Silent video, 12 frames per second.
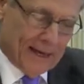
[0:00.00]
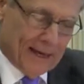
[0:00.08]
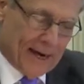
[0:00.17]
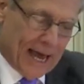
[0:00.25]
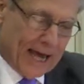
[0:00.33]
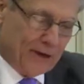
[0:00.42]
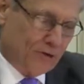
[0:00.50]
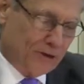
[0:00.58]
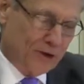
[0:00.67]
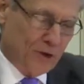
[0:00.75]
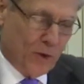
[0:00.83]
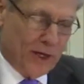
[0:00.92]
an
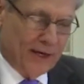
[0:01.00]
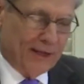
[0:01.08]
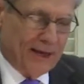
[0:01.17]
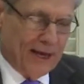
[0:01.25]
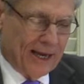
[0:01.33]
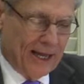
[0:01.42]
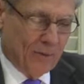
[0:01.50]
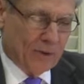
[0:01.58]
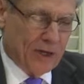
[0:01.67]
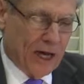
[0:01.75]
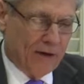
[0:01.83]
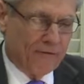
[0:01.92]
actress tweeted that he
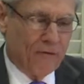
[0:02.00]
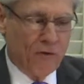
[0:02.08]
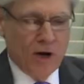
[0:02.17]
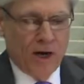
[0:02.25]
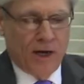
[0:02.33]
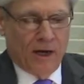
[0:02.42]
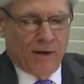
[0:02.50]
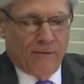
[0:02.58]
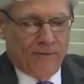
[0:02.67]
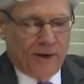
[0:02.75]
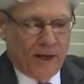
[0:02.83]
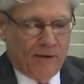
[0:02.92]
was now free
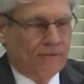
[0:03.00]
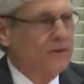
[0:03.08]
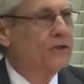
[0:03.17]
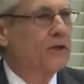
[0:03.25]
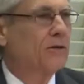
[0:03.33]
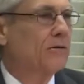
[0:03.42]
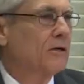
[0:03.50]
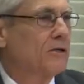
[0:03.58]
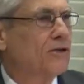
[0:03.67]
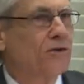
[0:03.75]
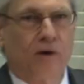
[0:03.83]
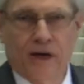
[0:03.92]
of any physical
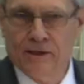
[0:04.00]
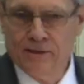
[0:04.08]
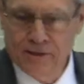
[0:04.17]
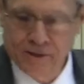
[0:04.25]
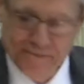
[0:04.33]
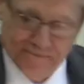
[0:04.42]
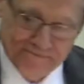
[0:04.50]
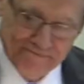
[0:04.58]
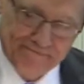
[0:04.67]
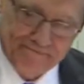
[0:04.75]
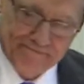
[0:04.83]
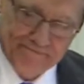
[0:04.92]
constraints.
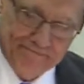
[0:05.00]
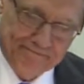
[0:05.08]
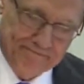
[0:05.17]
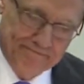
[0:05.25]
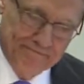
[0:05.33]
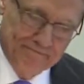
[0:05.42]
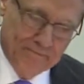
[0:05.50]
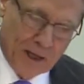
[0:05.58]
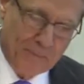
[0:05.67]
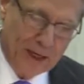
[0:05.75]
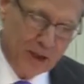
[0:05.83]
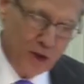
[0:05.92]

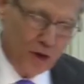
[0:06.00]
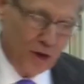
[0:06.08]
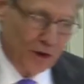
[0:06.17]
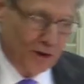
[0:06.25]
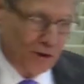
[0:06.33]
A picture